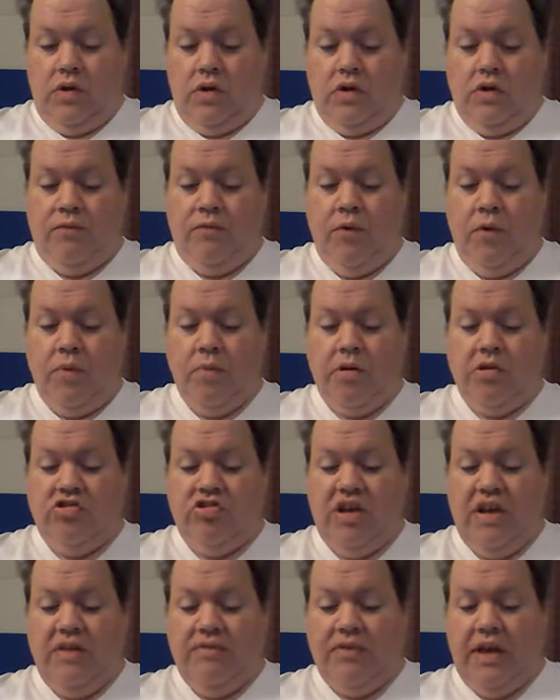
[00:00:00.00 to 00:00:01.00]
The former
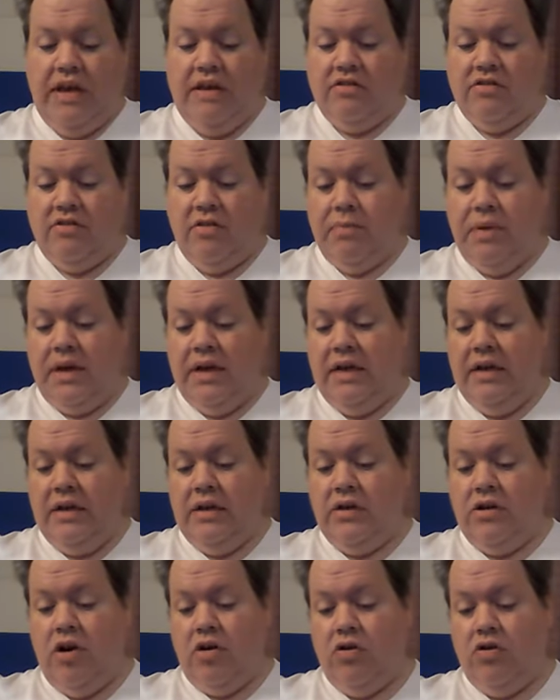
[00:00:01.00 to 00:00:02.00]
chief Easter bunny,
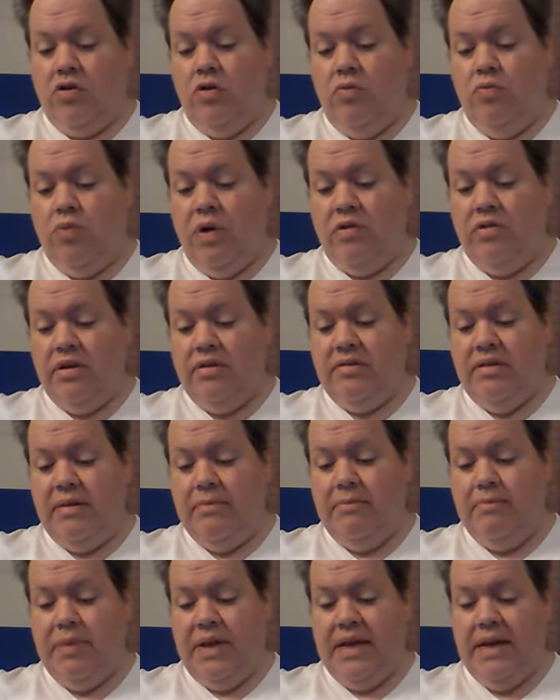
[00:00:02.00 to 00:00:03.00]
Colonel
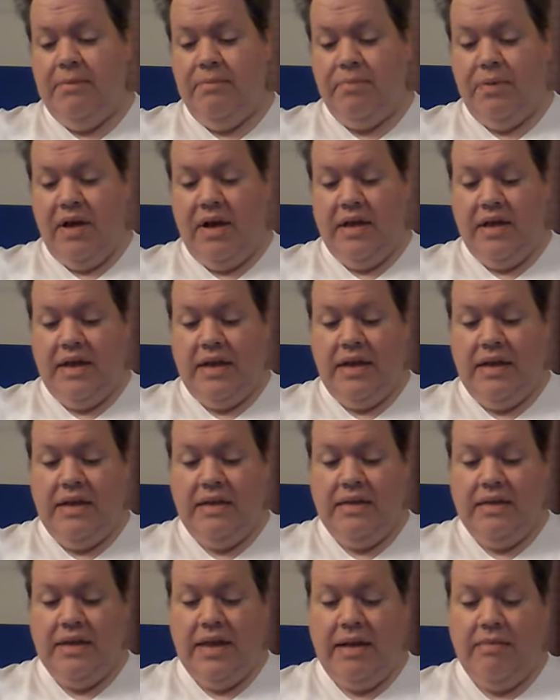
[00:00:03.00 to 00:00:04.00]
Wellington B.
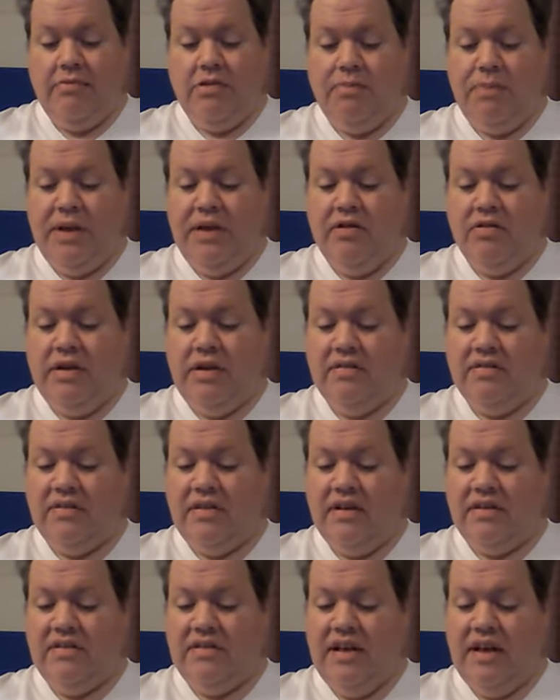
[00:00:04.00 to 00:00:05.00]
Bunny, names Peter his
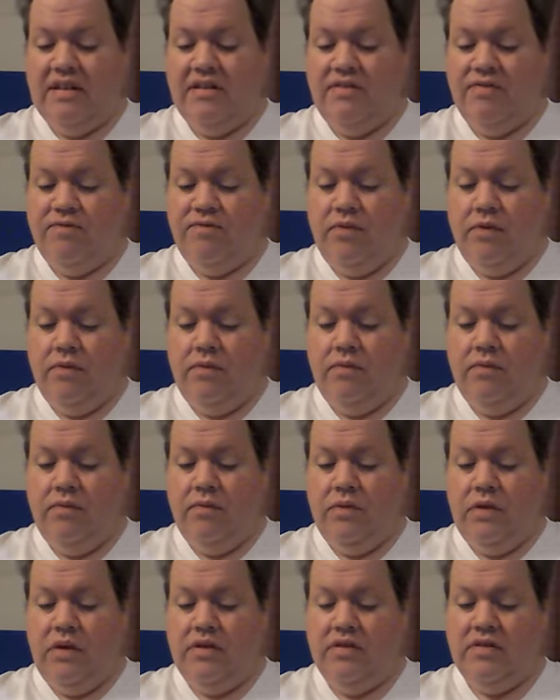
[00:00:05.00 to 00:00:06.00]
successor
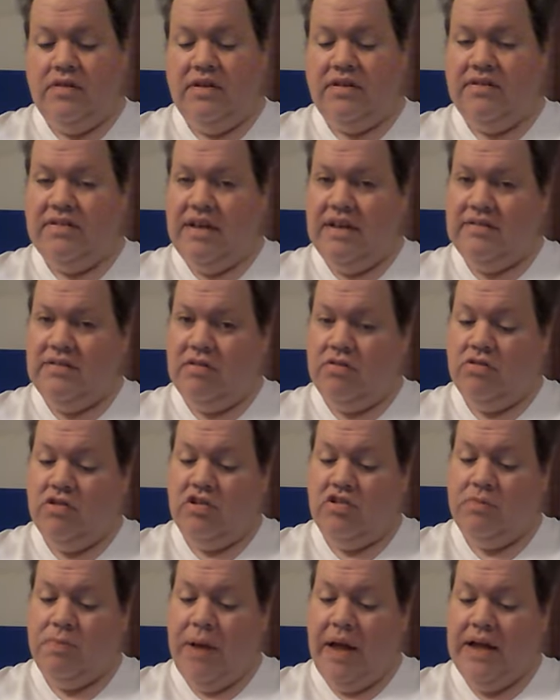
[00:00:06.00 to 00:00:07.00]
his successor
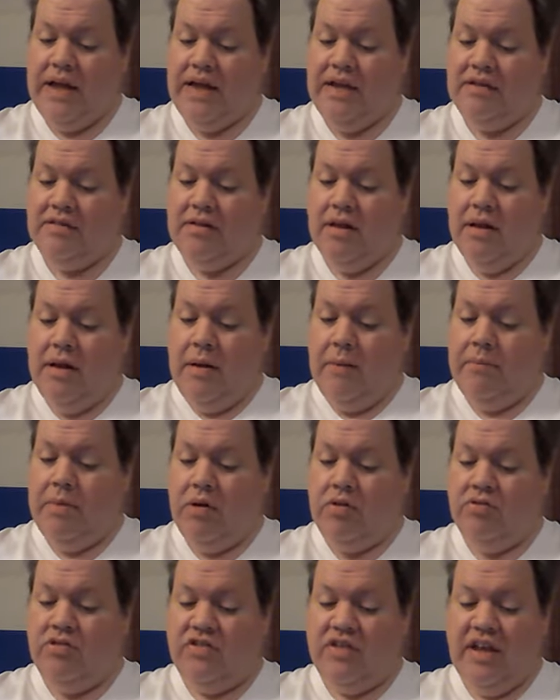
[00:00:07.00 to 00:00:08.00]
just by his
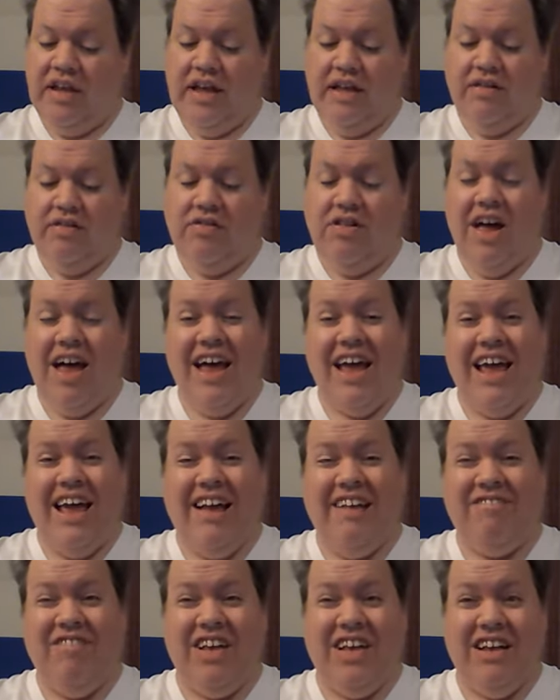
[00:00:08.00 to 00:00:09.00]
boasting and
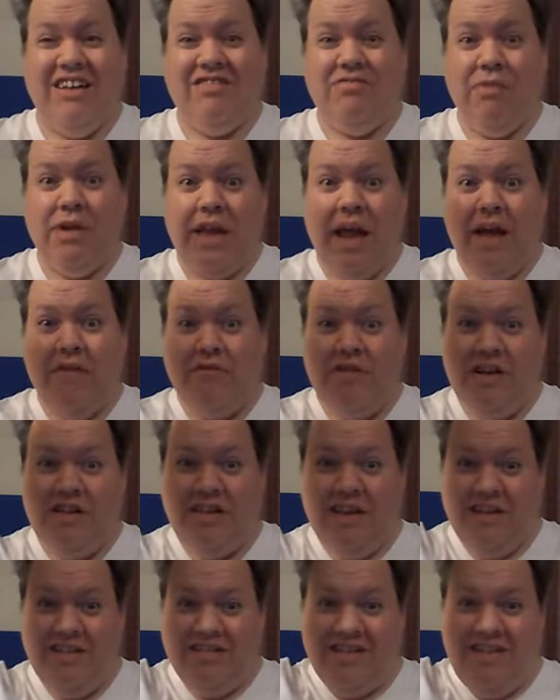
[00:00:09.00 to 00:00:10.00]
lying because whenever he
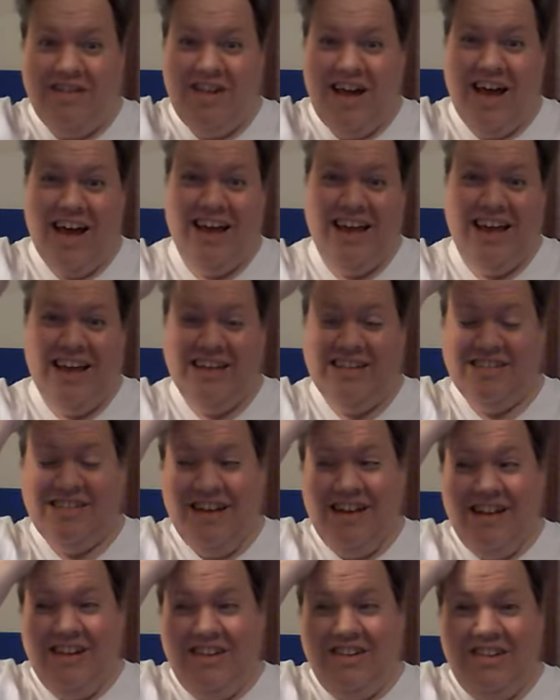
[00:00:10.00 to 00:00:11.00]
tells a lie his
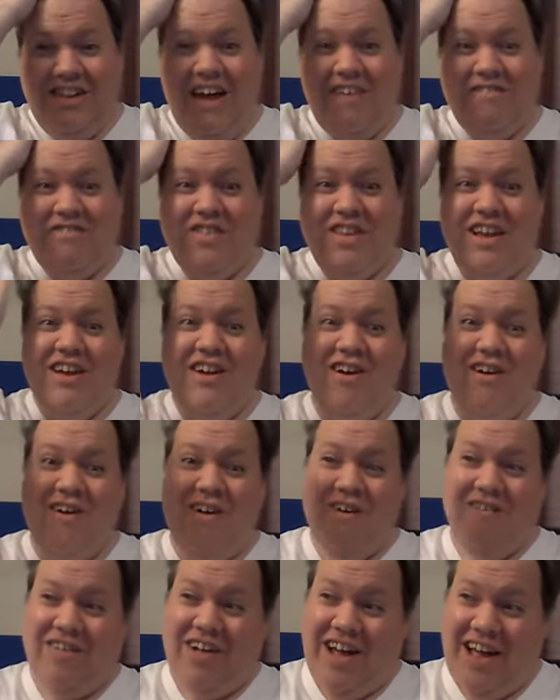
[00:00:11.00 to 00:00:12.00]
left
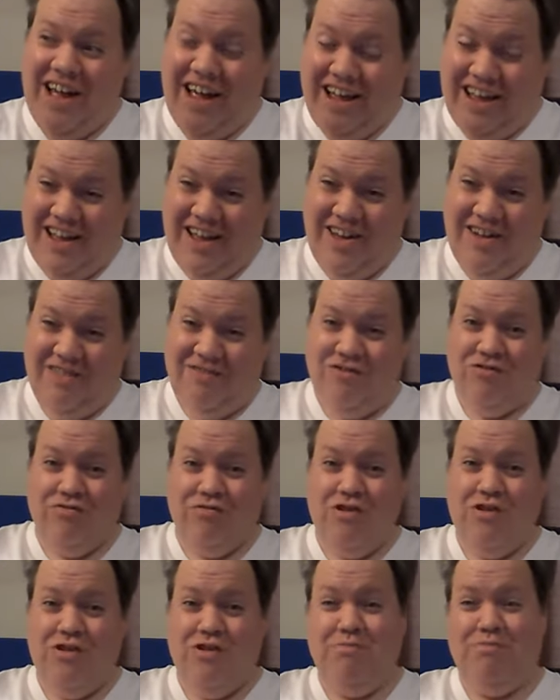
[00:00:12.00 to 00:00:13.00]
ear kind of
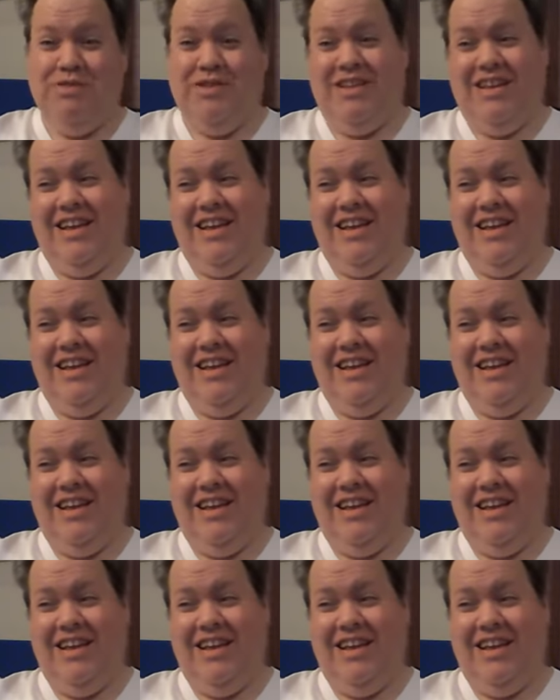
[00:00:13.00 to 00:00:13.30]
droops